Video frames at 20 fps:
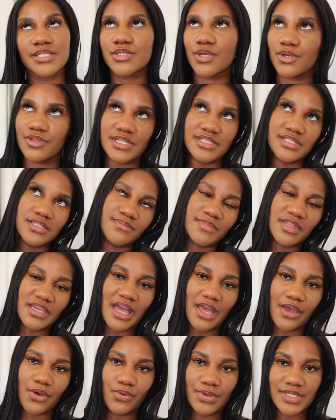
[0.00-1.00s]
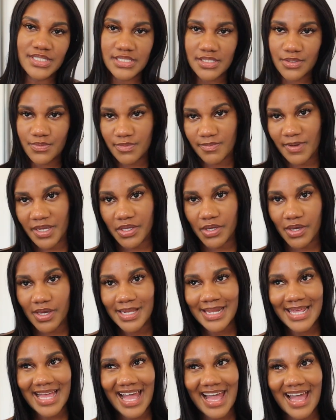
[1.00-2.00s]
So this is something I always did with my
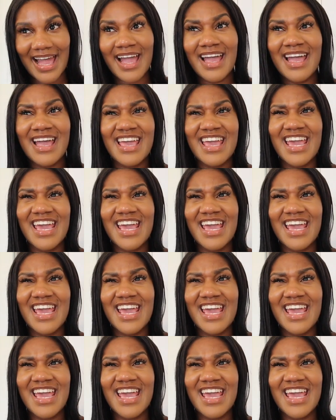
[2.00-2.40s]
curly hair.